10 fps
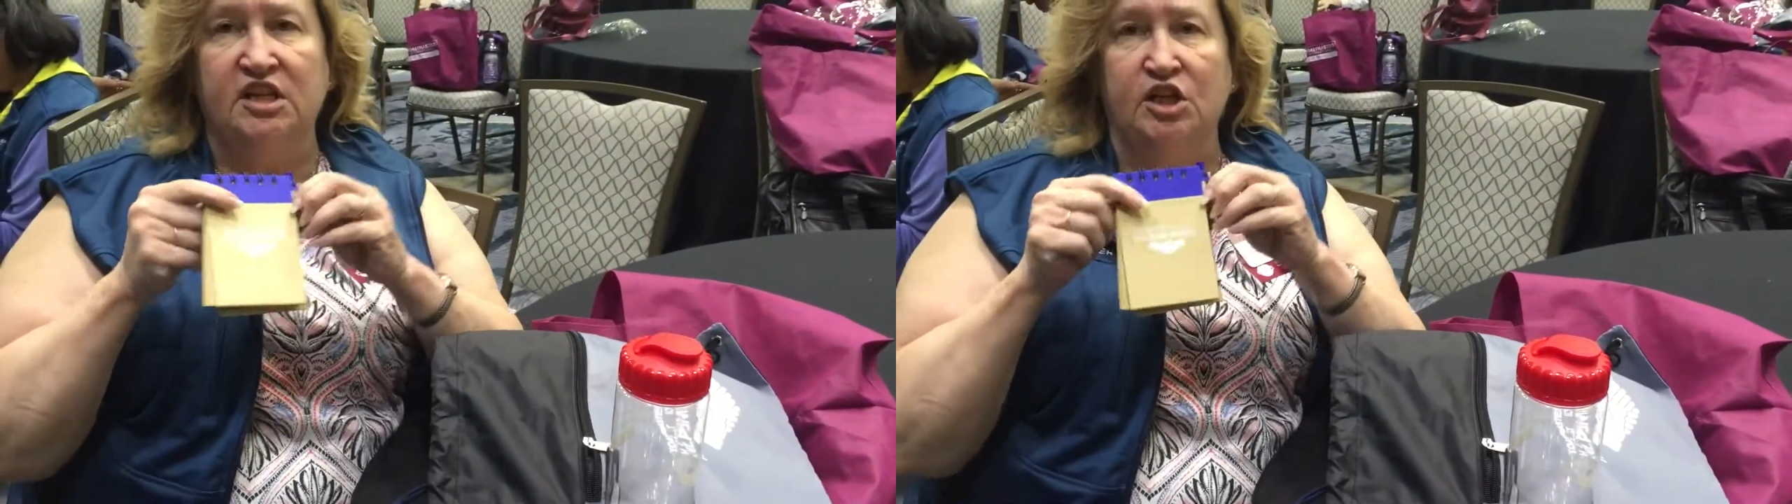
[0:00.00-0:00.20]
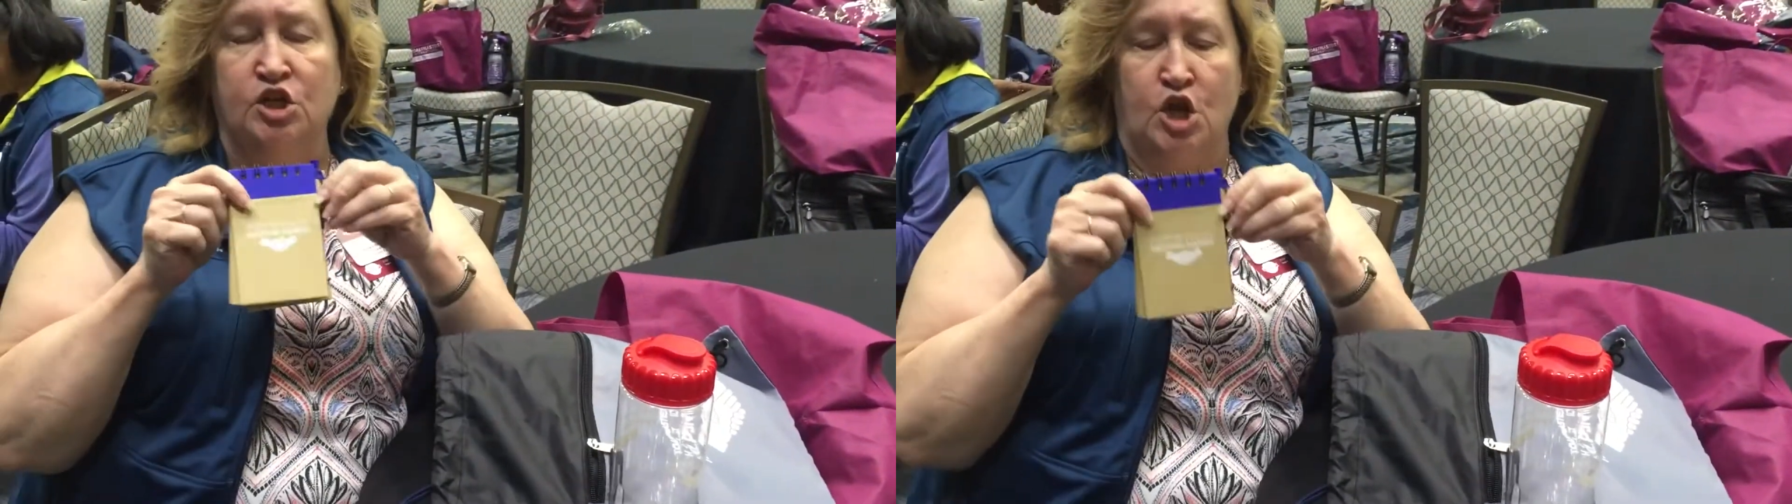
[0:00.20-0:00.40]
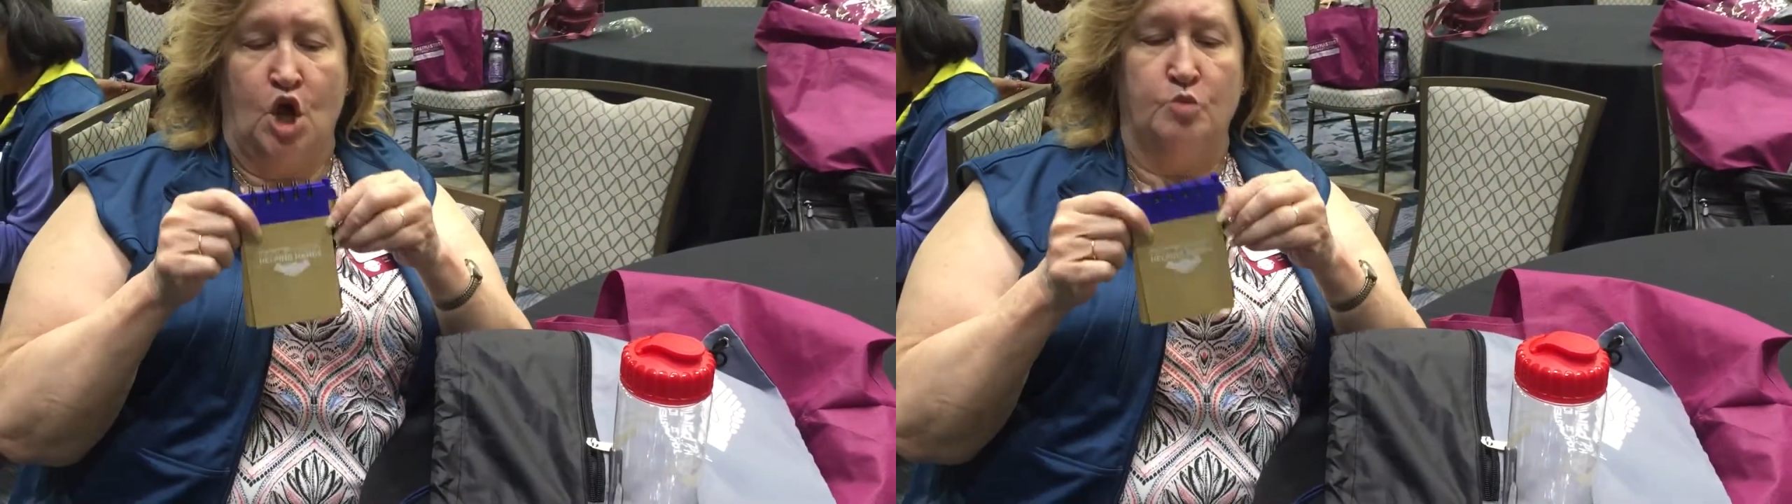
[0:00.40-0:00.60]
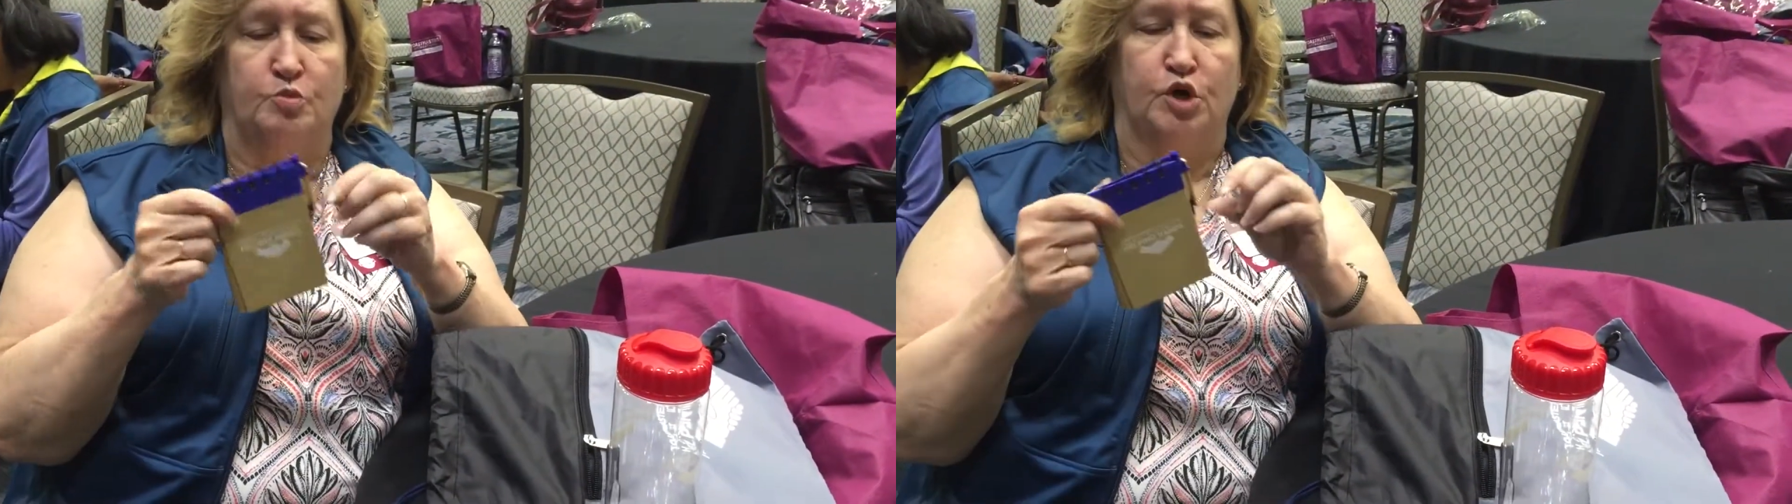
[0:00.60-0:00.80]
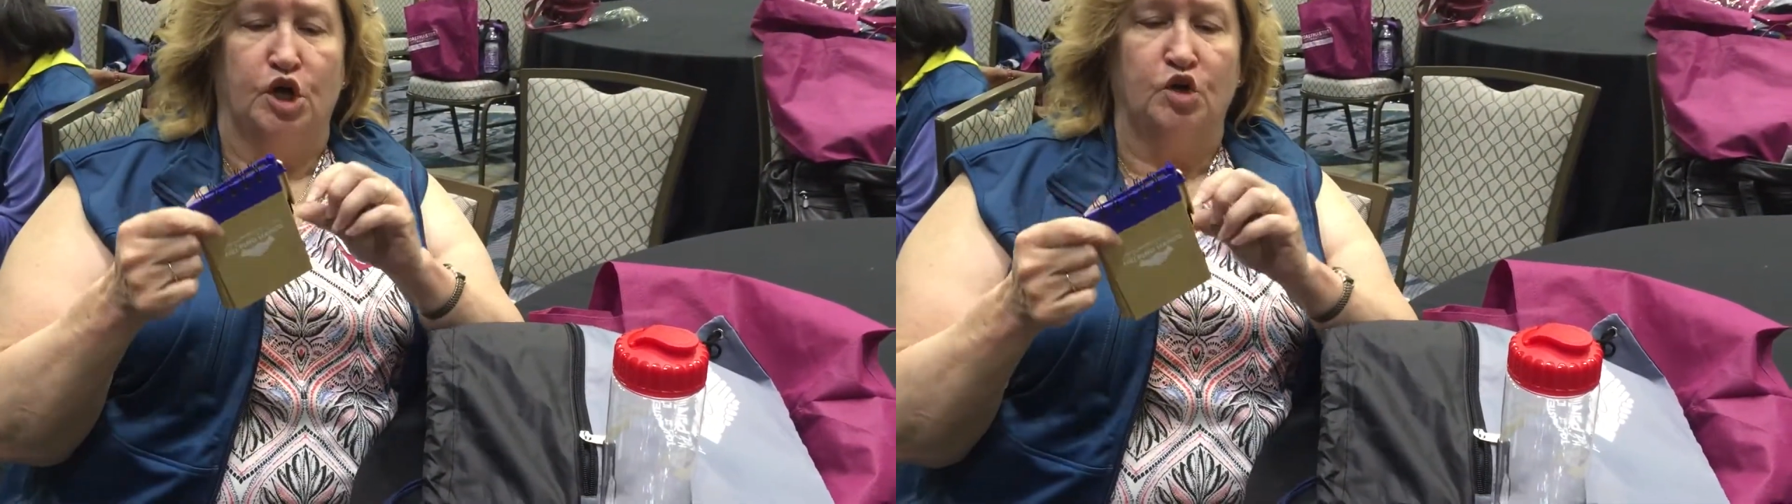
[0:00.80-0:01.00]
little
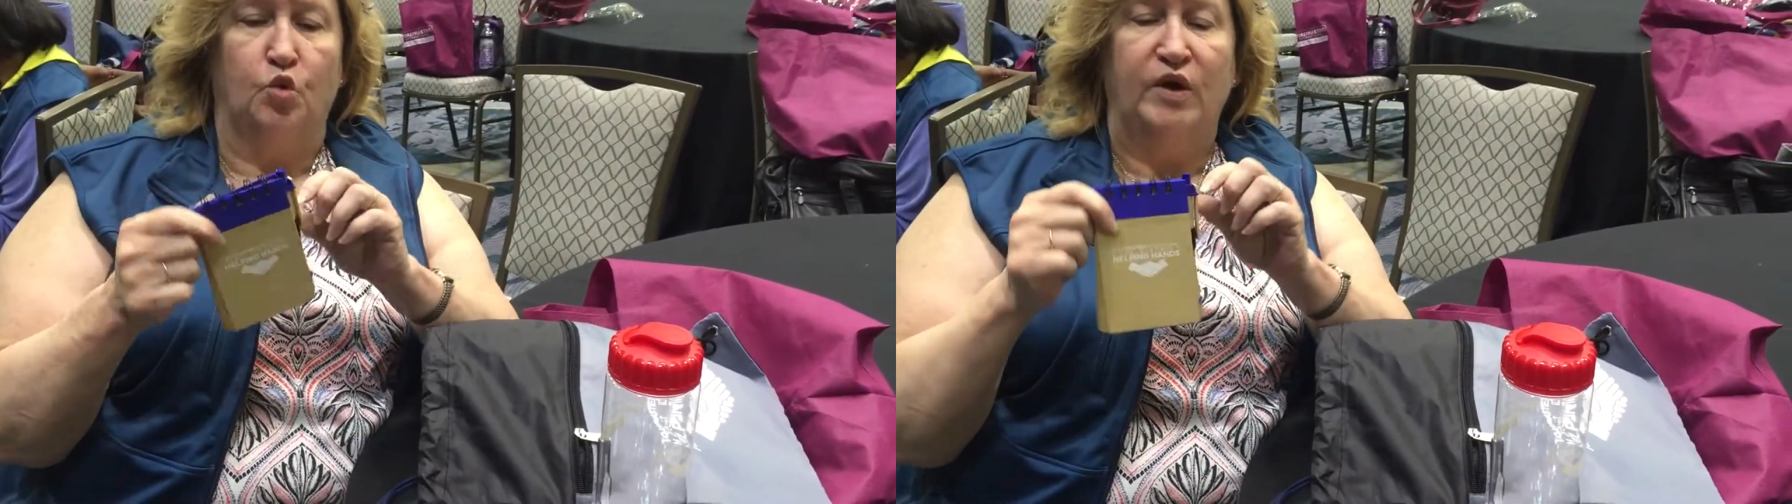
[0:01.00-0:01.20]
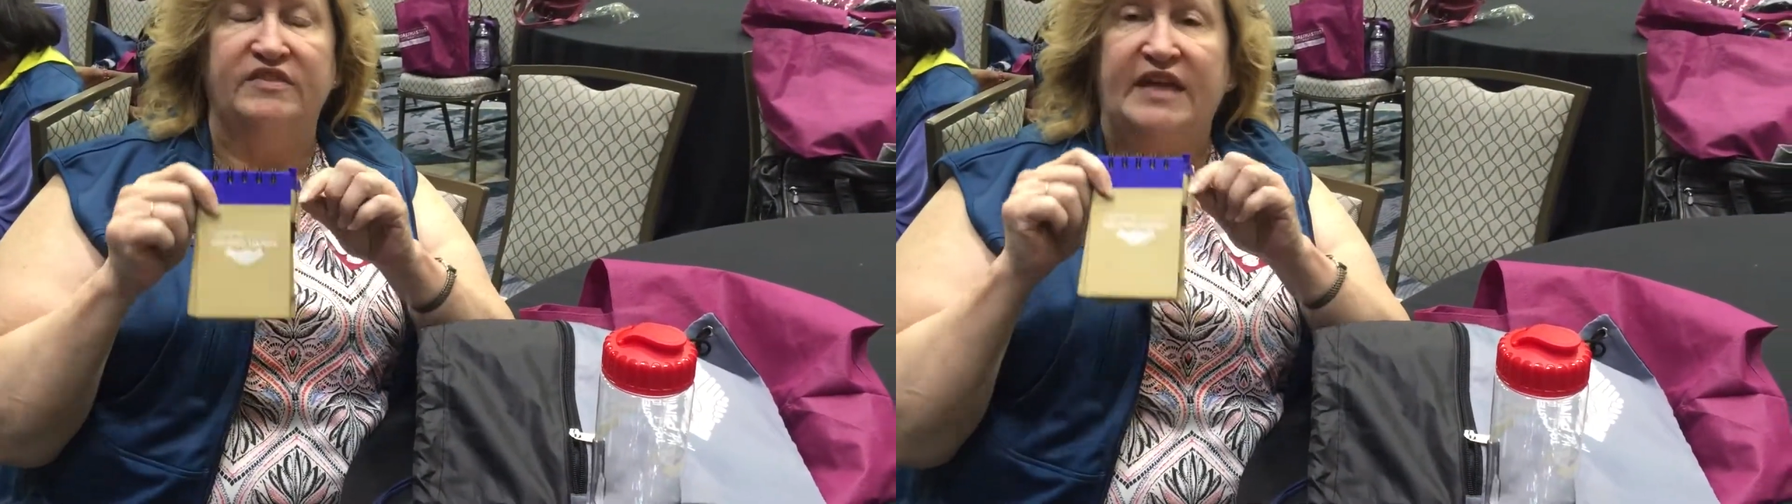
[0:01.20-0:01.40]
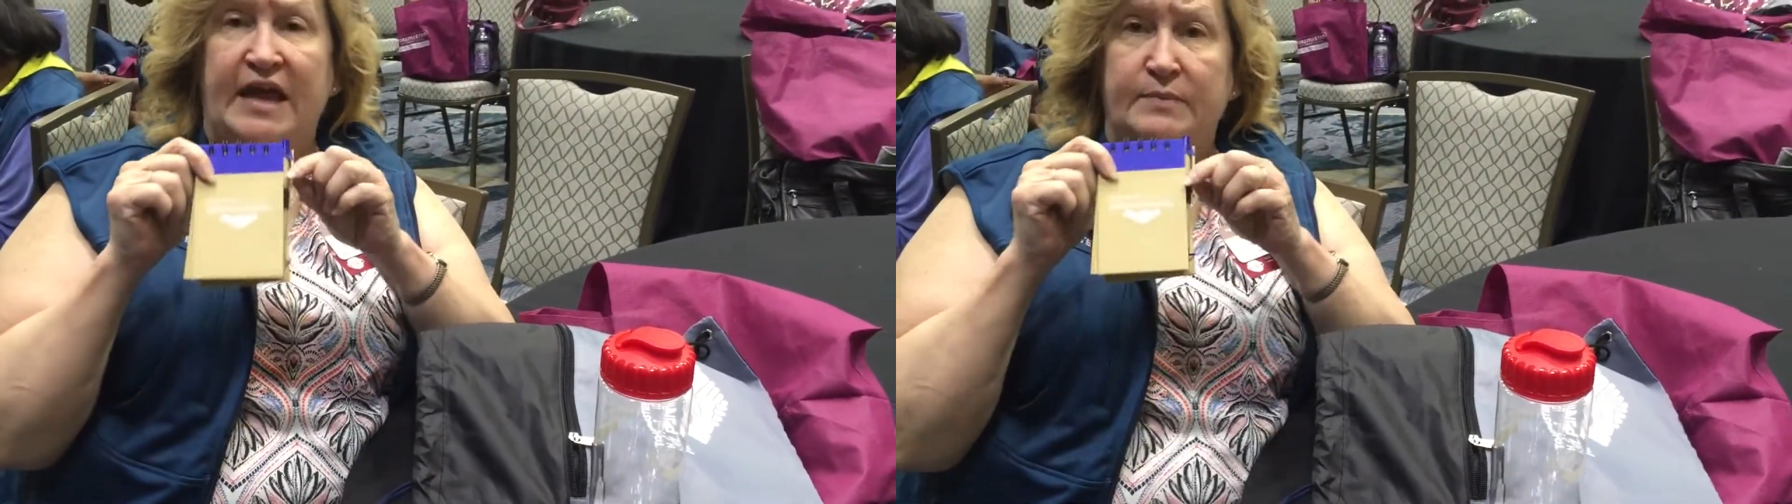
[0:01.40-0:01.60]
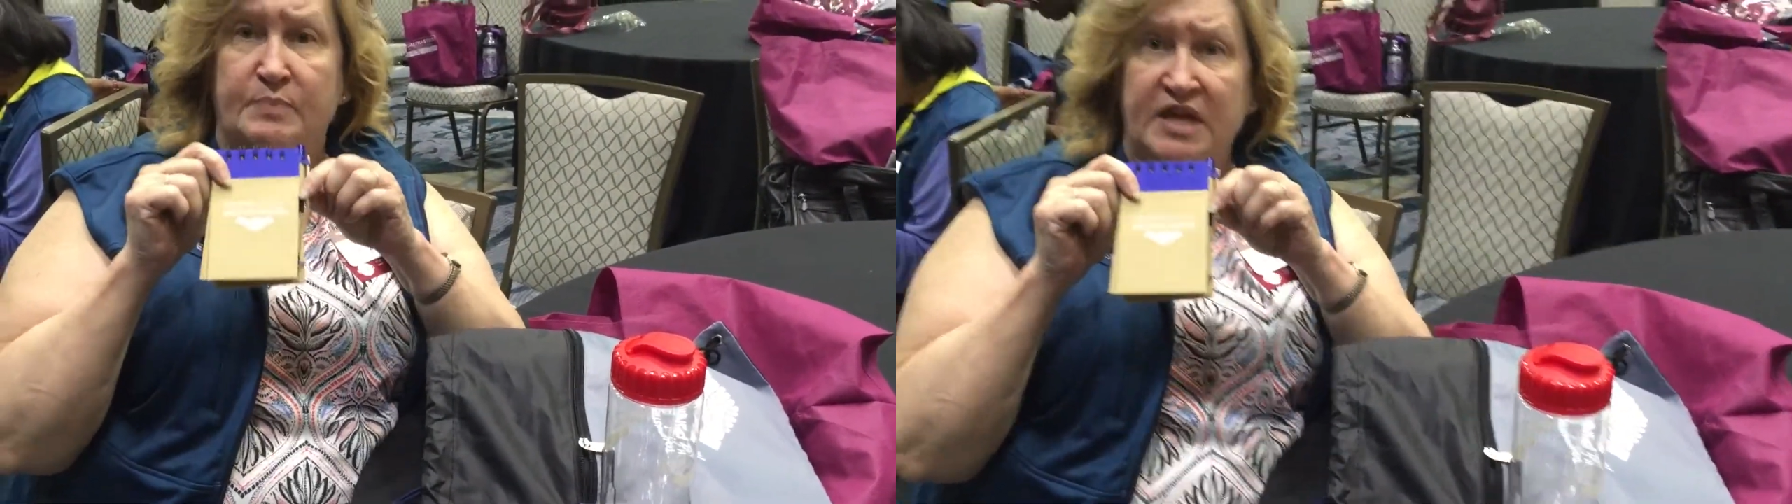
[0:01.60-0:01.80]
notebook with a